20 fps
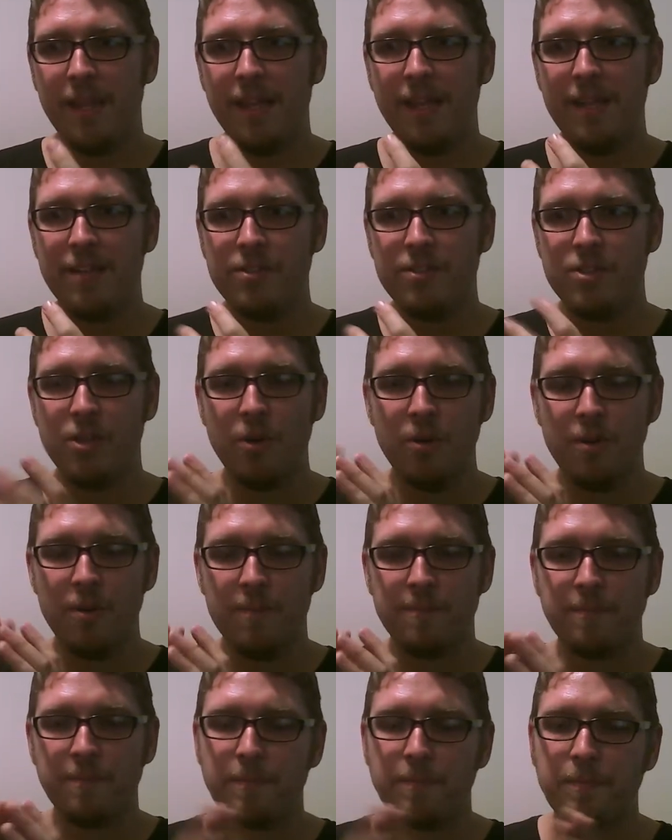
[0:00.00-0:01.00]
so
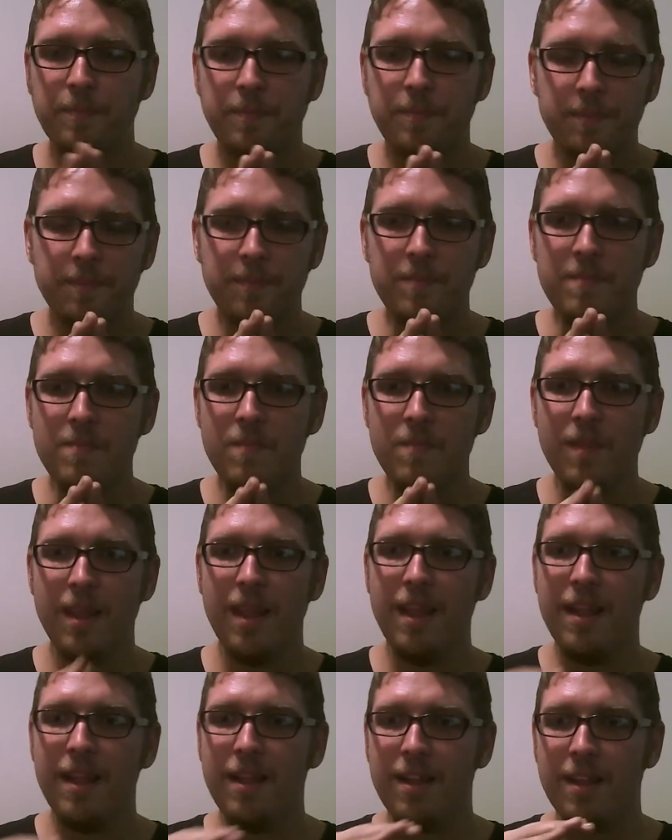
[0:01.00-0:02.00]

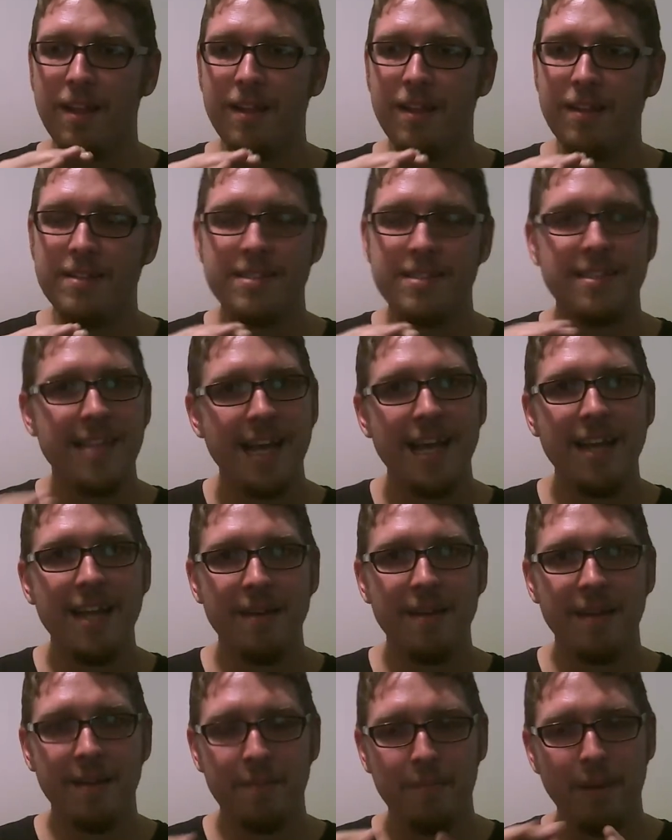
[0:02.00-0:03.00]

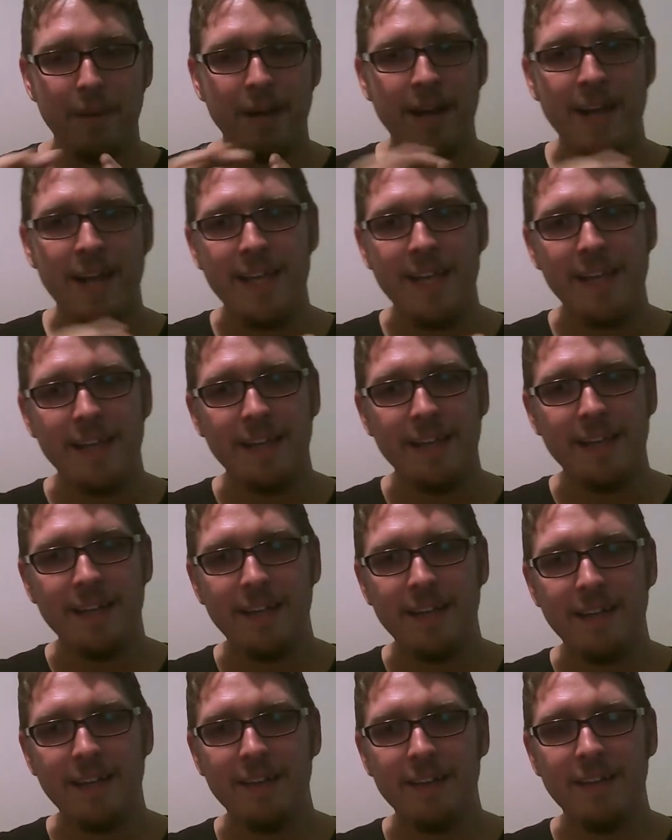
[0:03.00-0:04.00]
start by
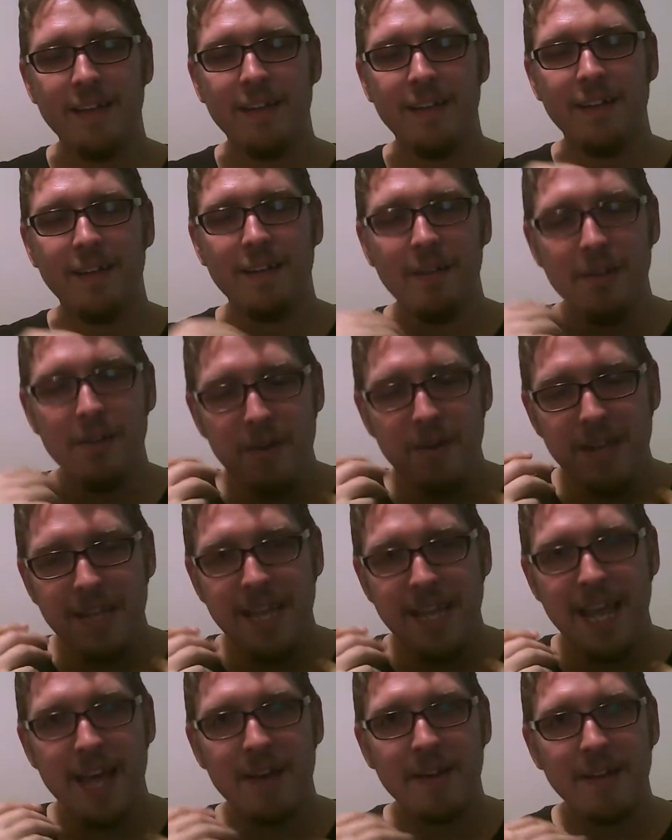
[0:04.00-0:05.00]
learning
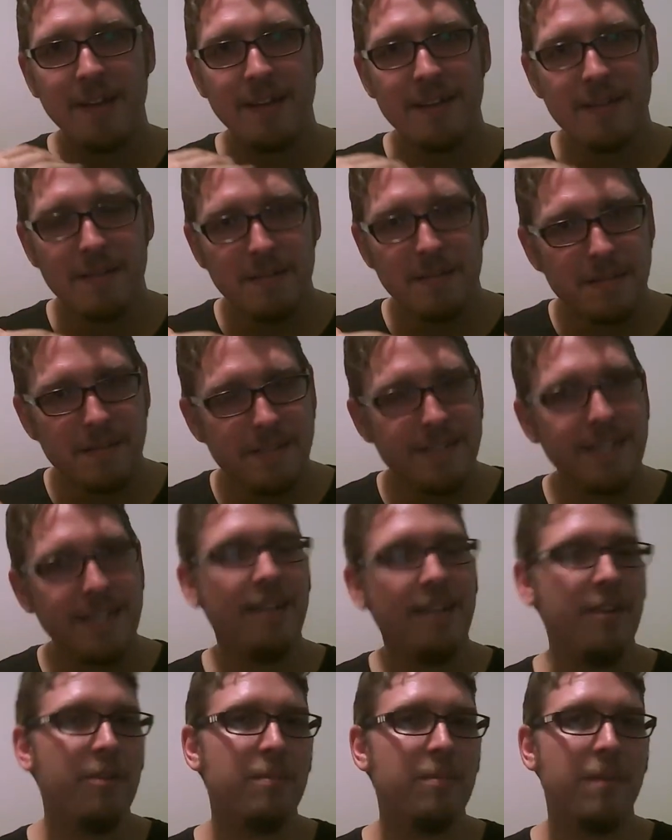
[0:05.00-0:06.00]
how to
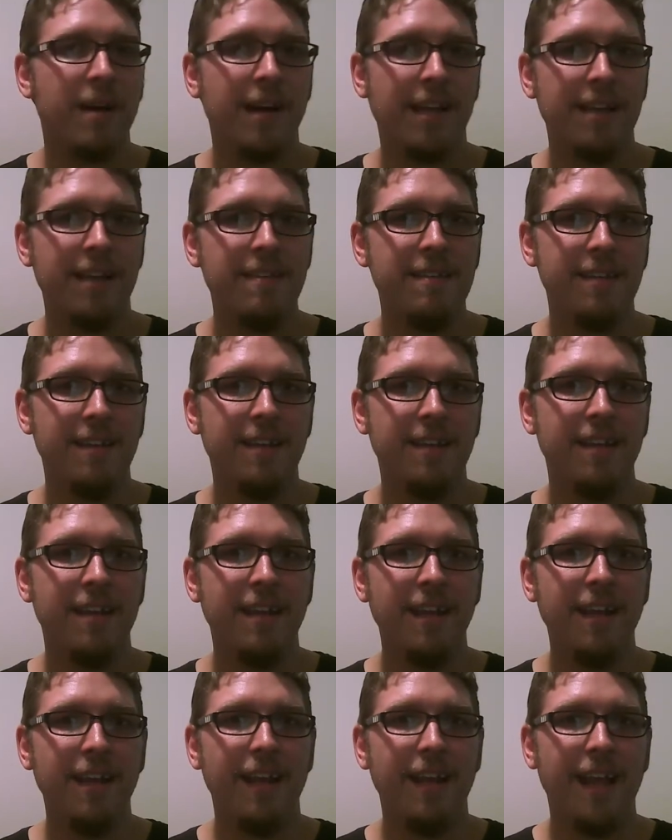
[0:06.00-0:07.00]
still your mind,
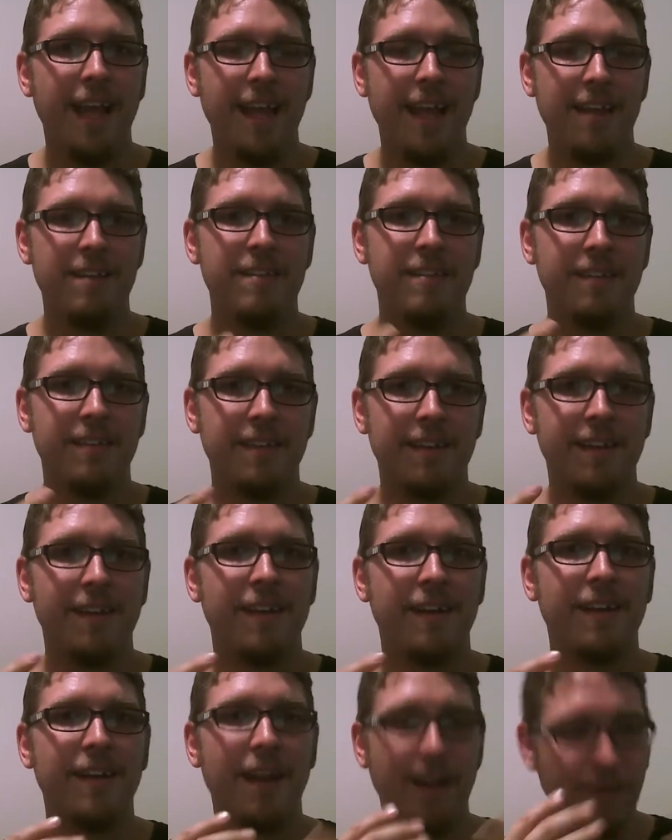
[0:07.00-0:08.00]
and
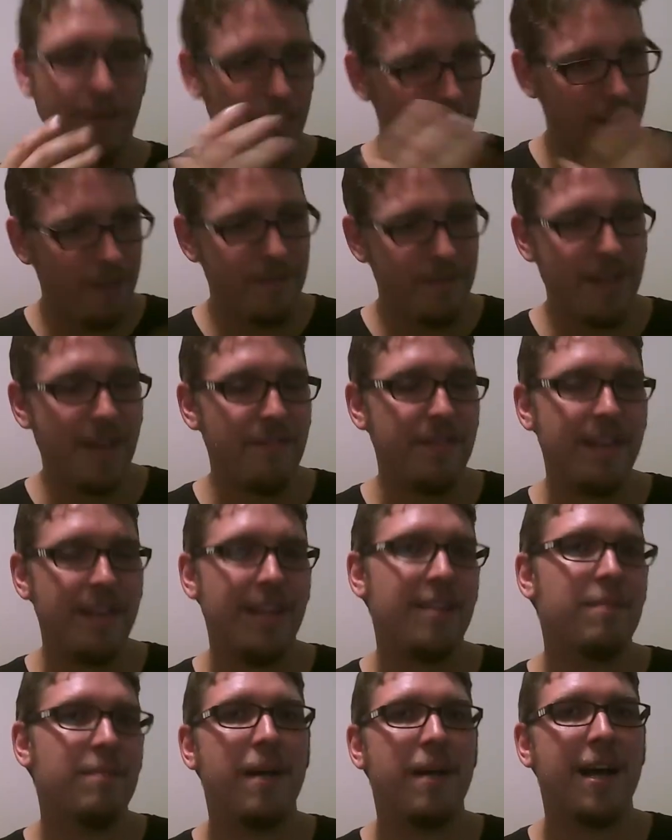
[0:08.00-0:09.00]
I've covered that
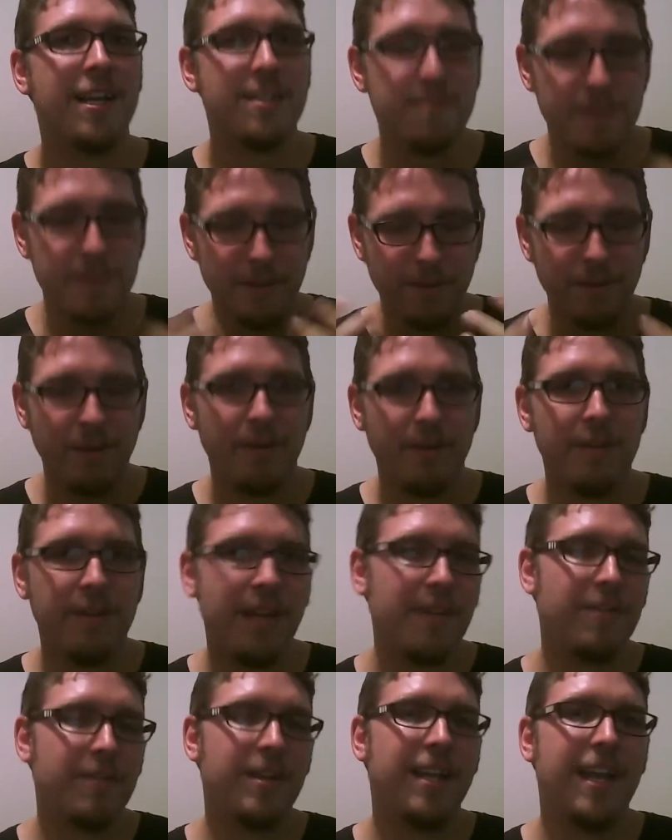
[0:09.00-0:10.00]
in the past, but I'll
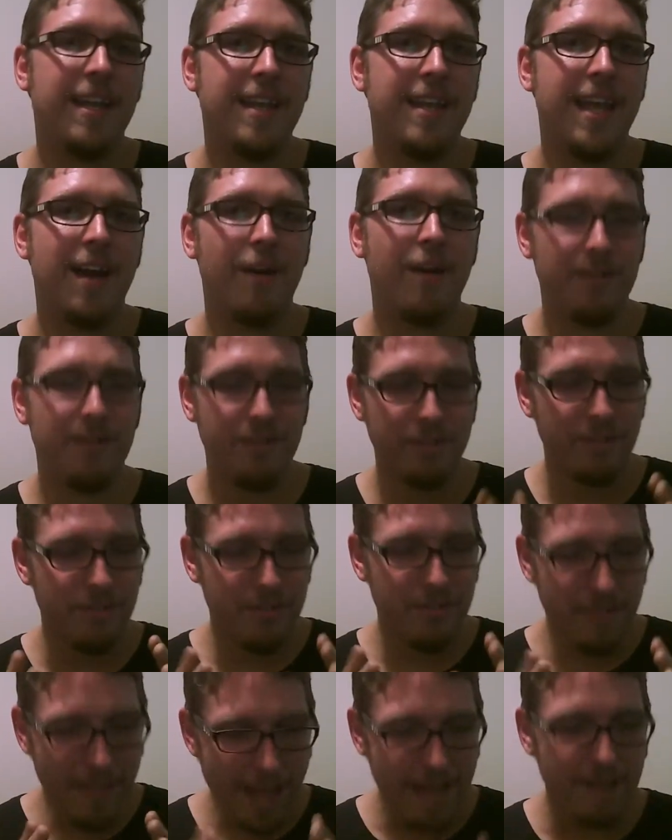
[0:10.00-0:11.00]
cover it again now because
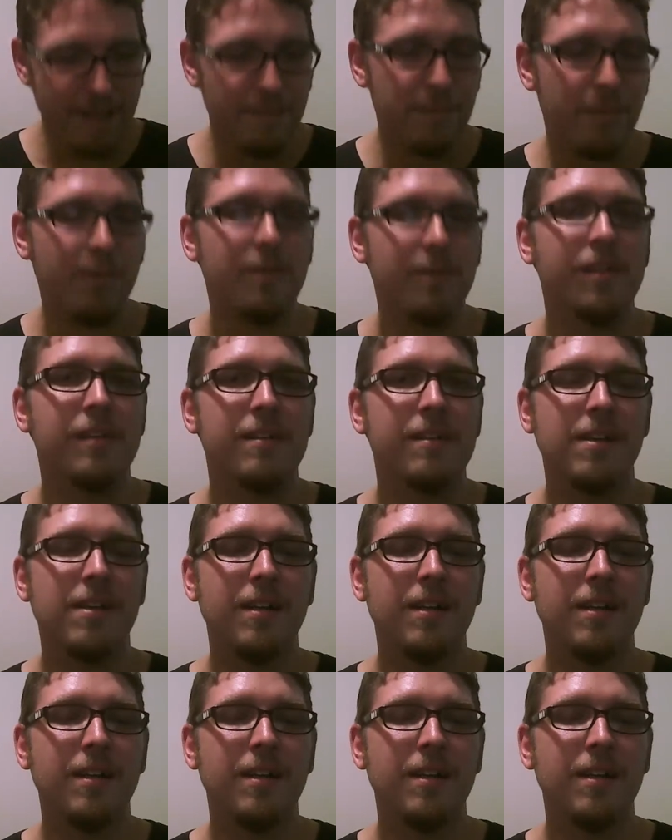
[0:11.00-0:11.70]
it's that important.